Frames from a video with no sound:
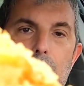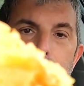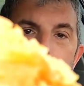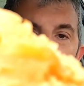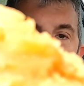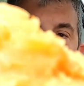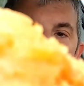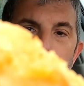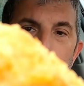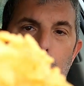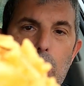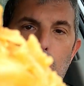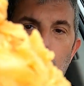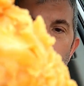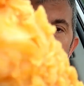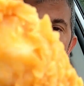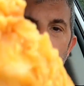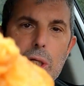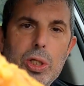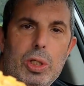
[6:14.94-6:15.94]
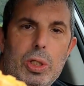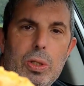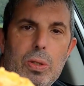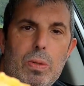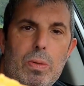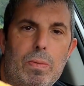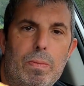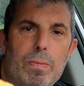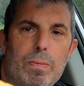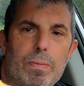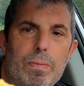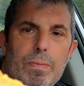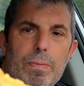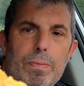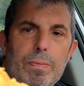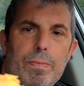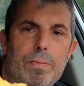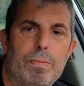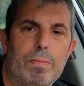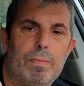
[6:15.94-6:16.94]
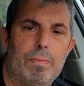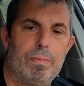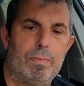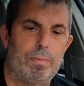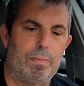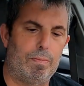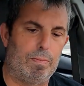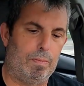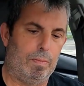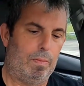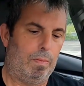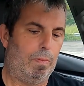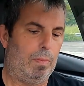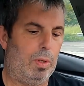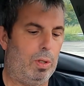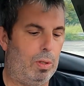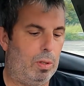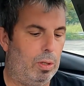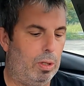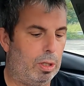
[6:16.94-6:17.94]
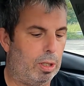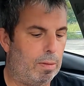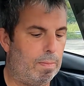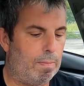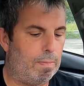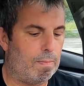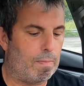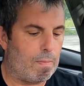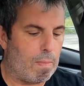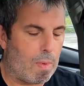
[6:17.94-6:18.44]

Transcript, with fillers: It's good looking too. Good looking.